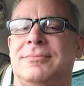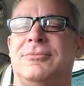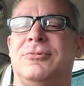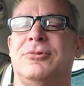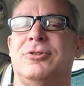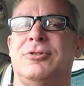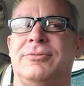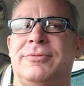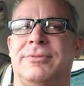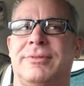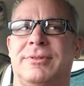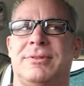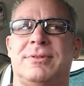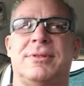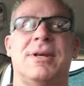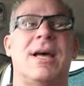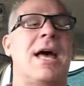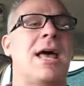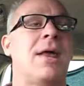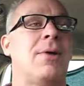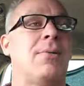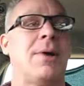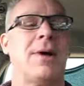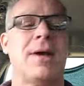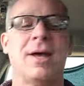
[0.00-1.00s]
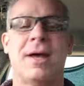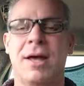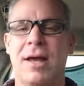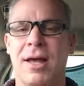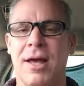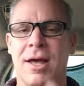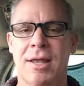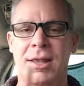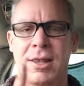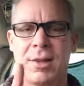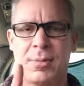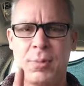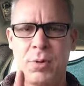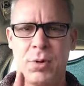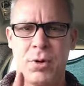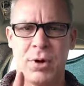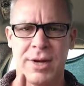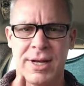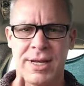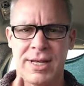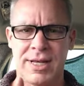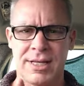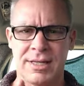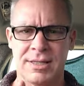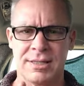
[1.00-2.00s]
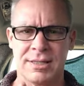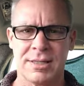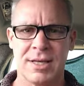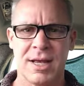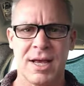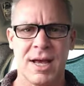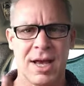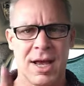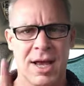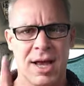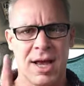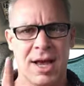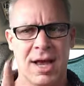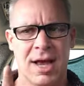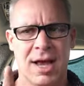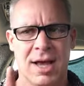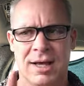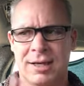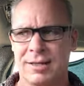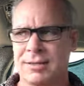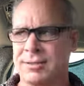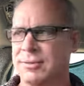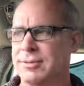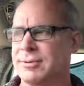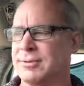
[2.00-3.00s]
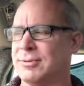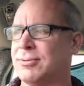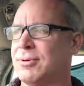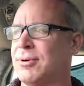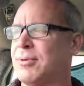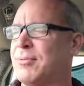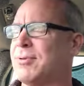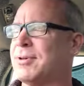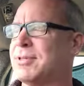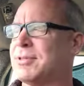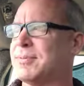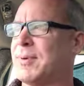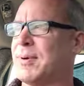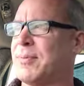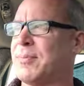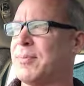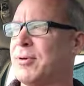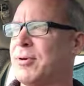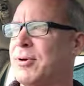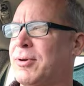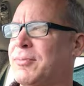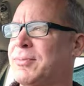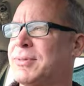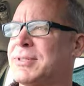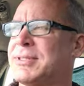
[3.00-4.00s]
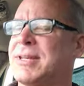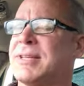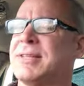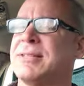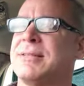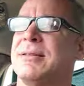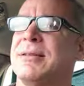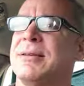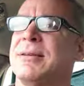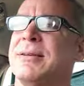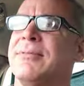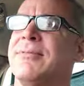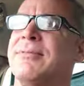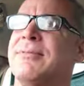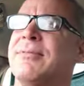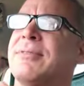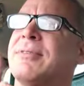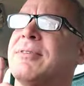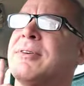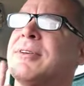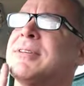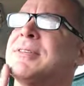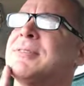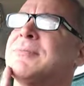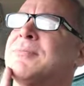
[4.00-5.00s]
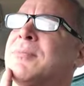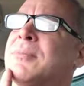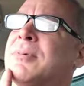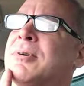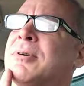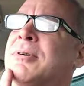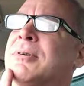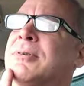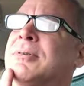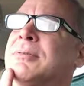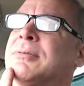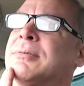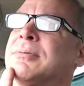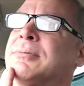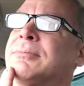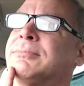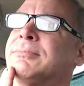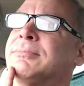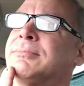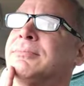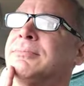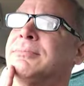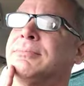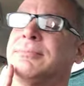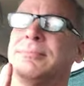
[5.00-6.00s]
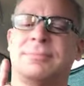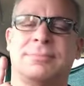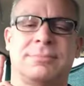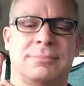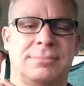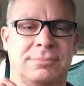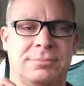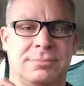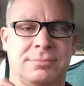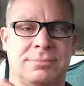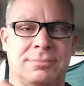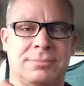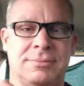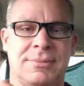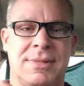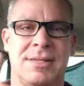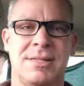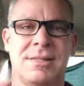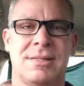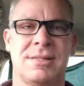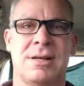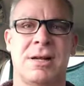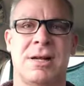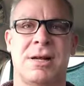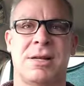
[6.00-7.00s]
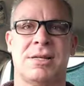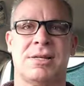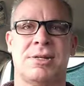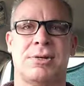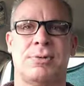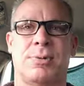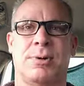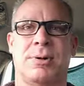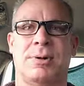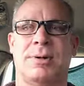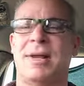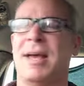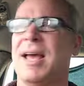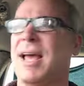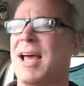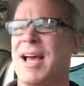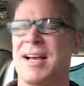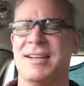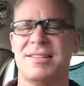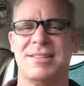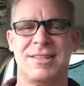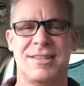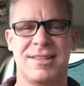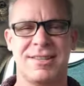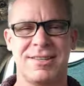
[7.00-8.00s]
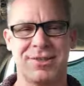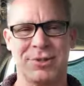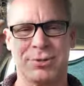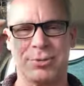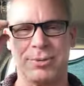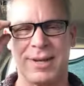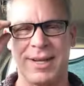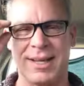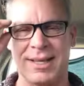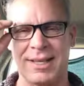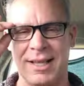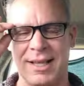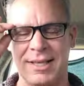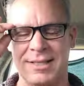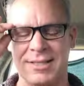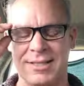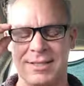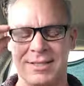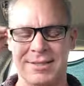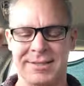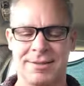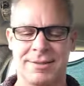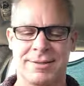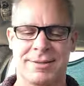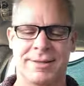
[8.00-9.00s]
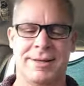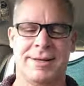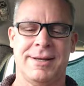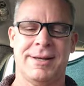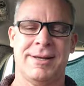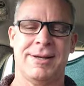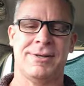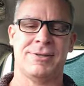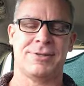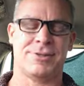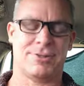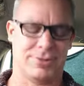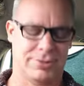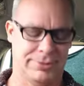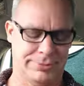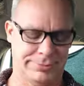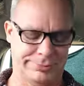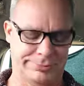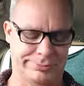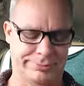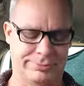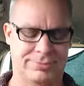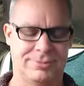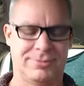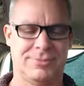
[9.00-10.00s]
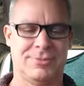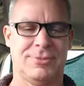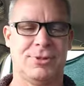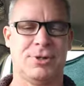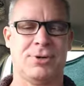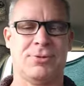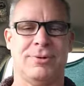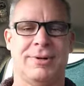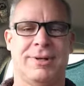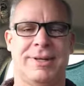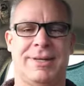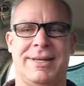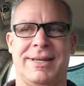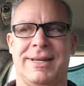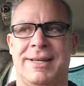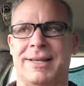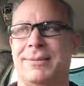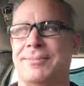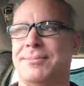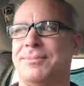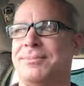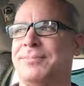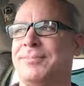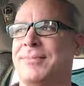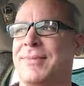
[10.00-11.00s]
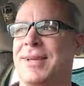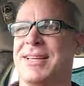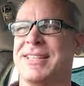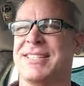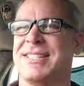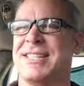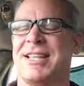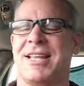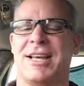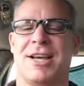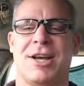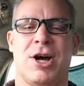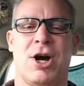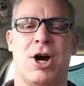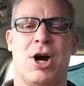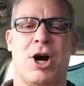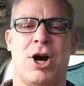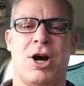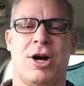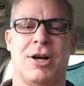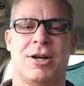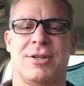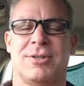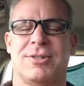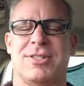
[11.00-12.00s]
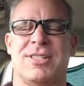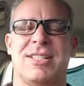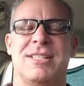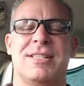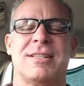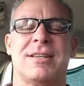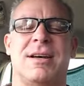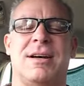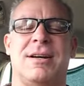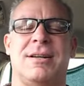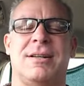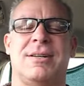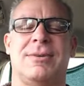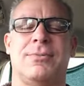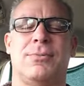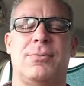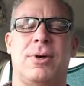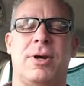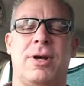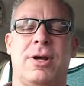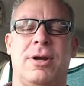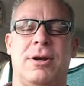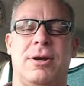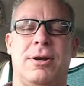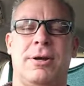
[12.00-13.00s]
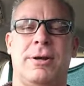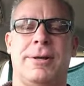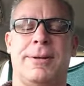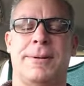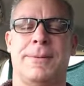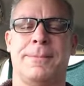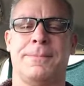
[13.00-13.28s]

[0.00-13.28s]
Rufus. Anyway, the point is, what was my point besides looking very smart? Intellectual. Actually, these are reading glasses, so don't really need them. I can see like a hawk. It's just kind of weird.